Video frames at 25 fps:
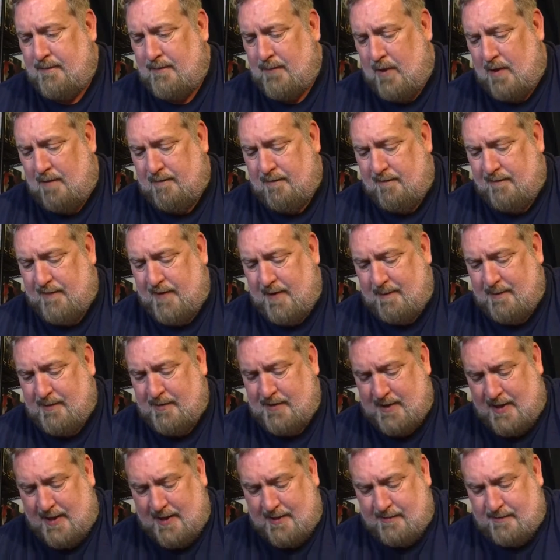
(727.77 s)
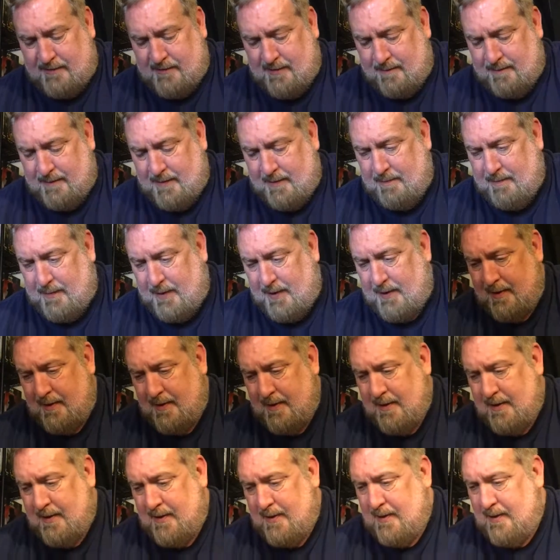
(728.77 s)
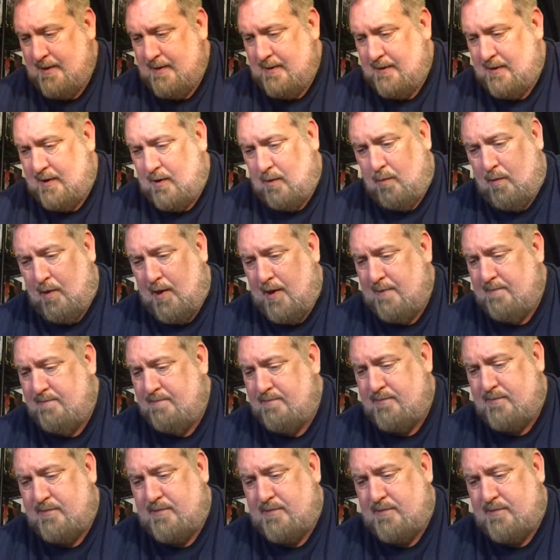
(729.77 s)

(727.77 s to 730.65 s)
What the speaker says: off of Amazon or something. But you know what?